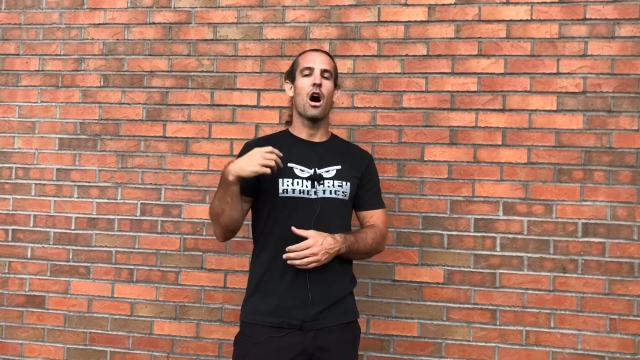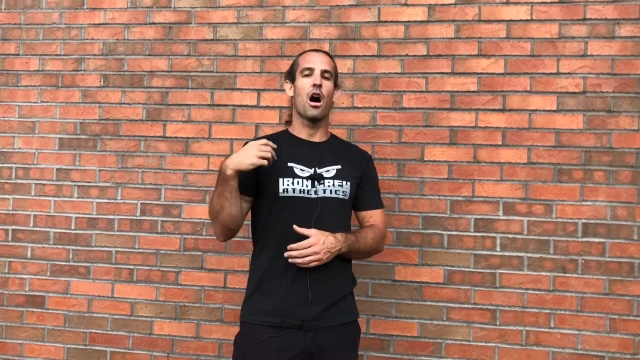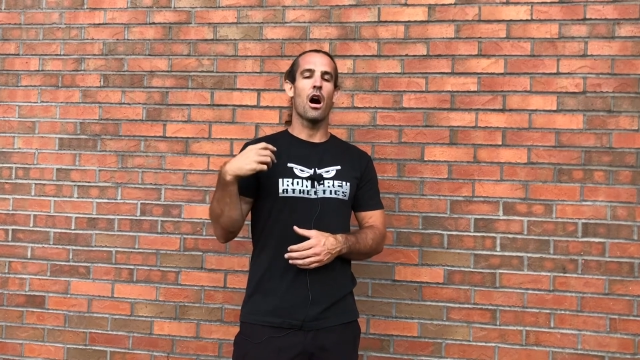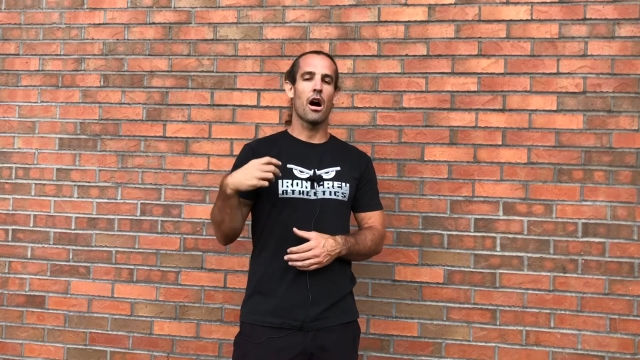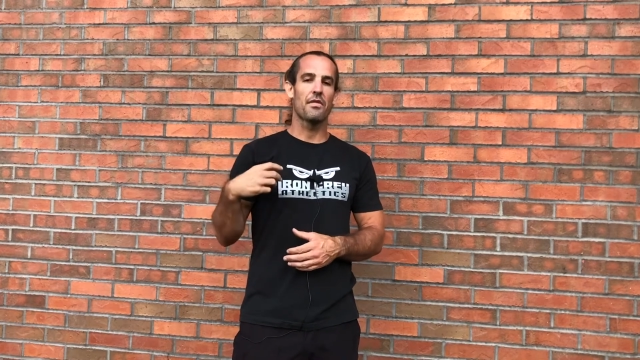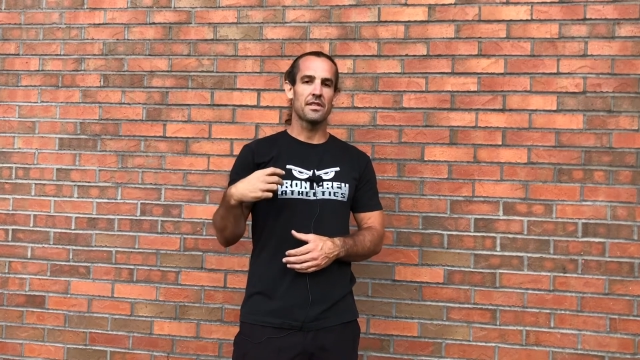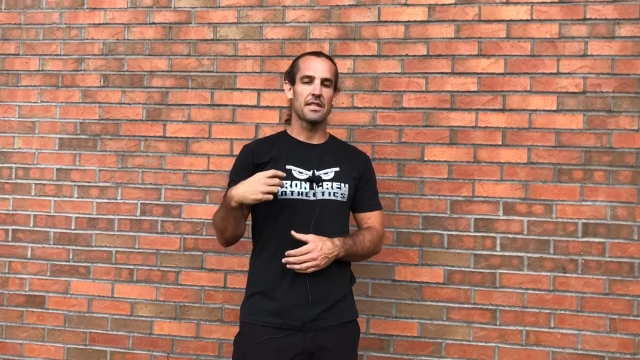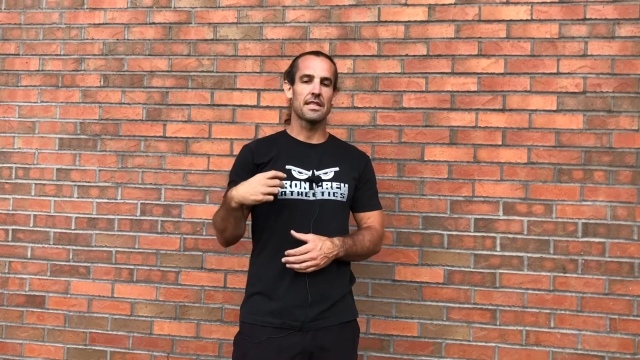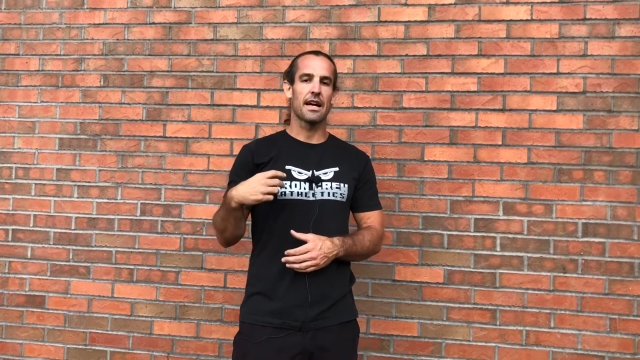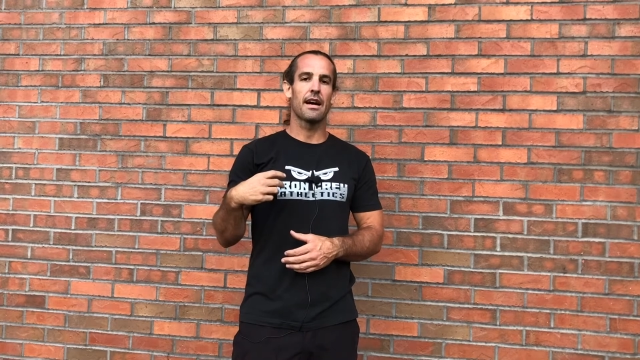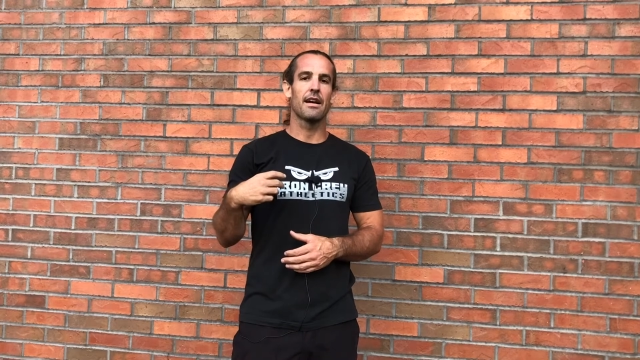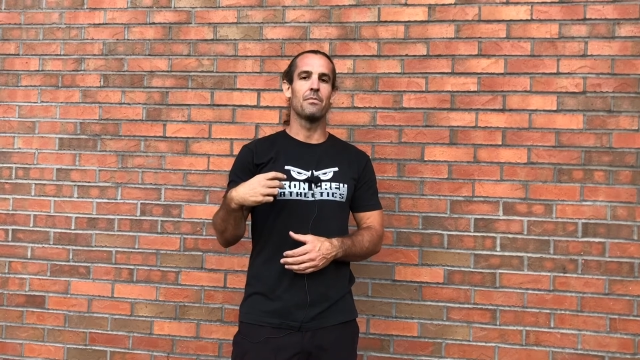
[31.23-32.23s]

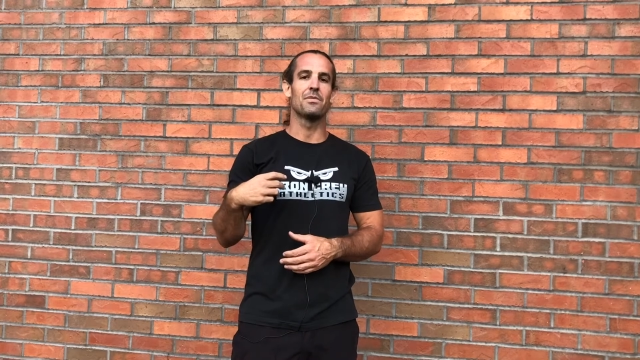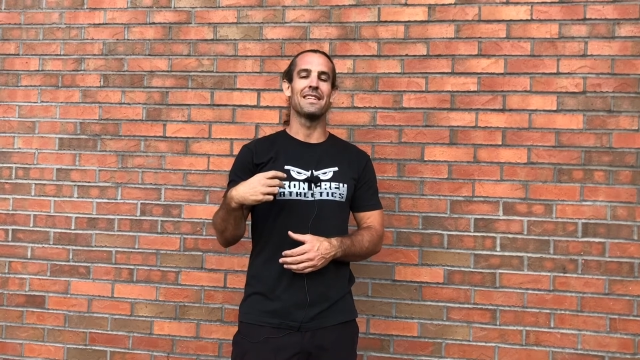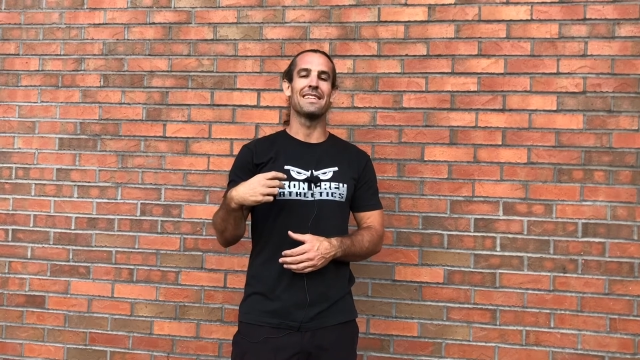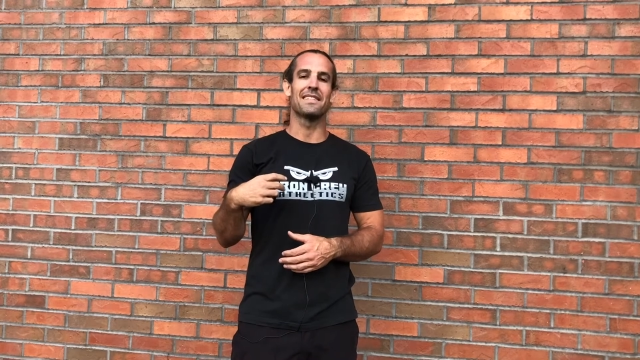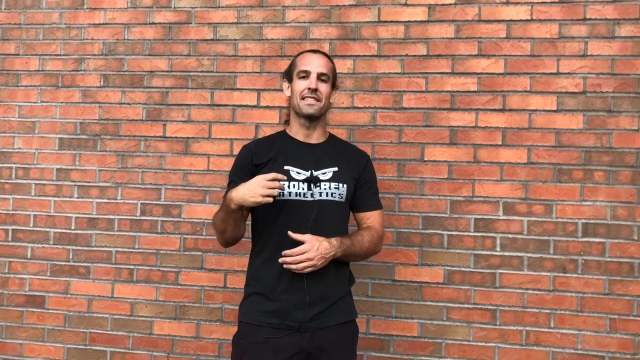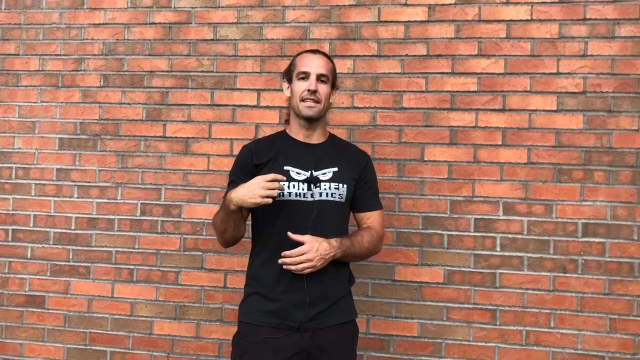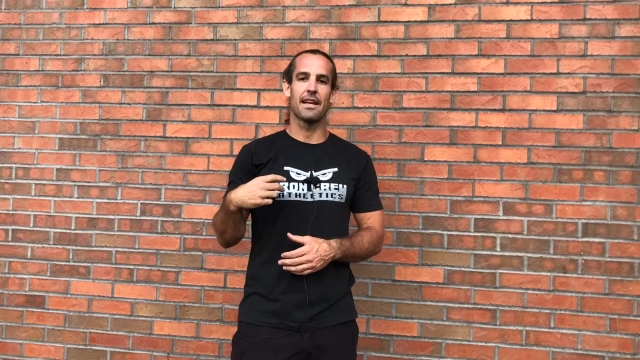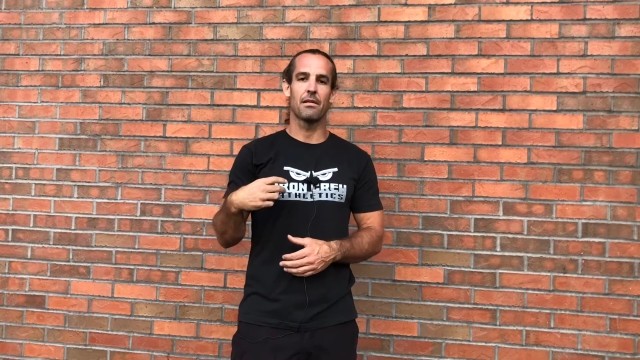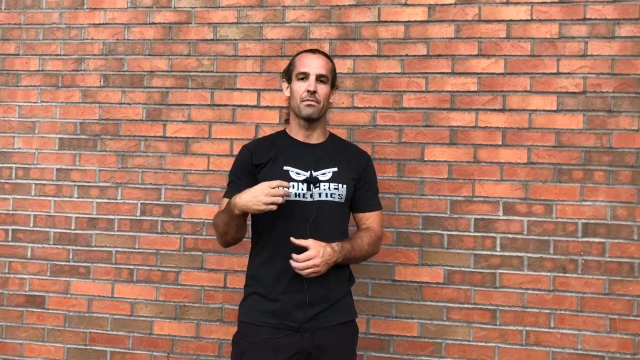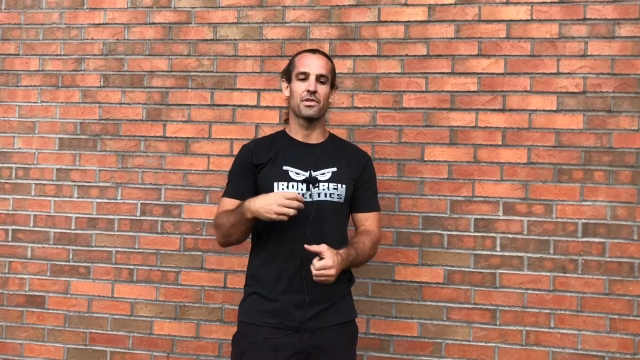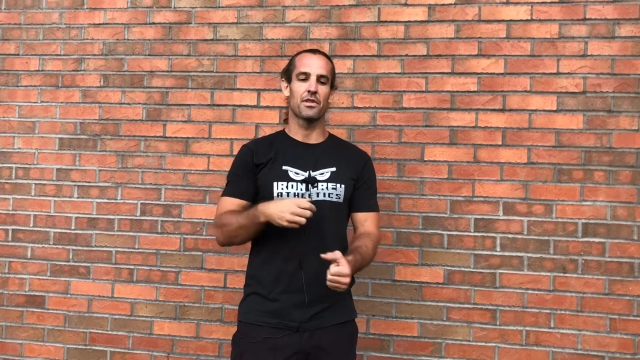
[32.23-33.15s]
oftentimes it stems